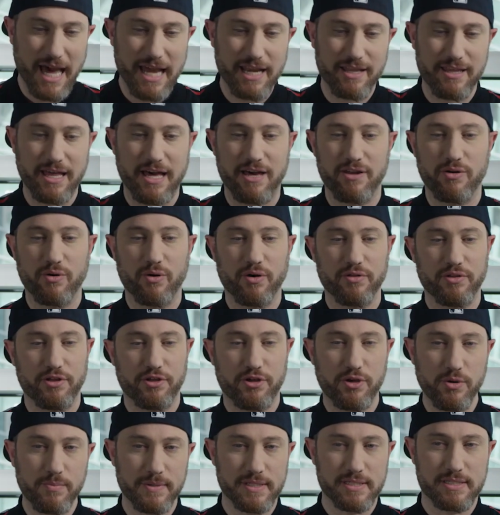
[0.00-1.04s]
out of that on the
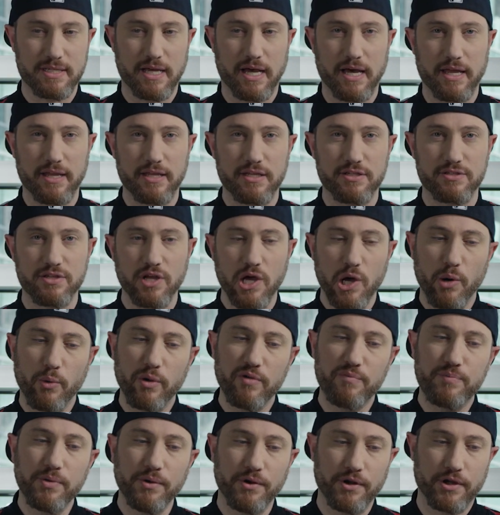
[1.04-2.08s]
human side, is
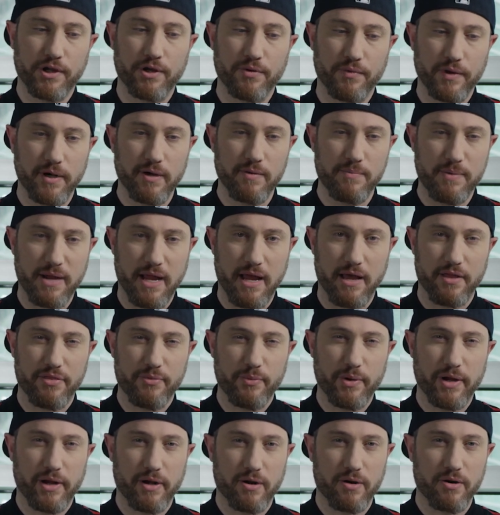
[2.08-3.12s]
we've built a career path
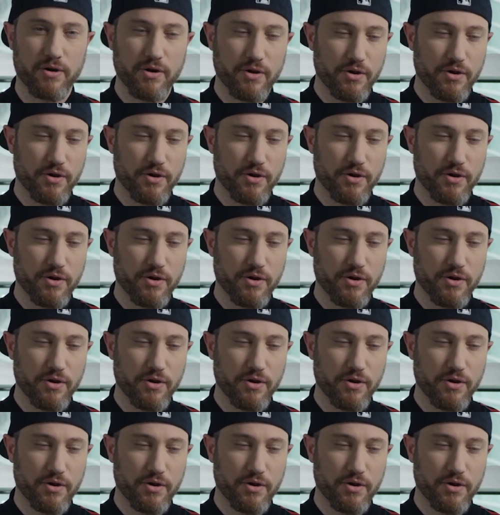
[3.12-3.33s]
where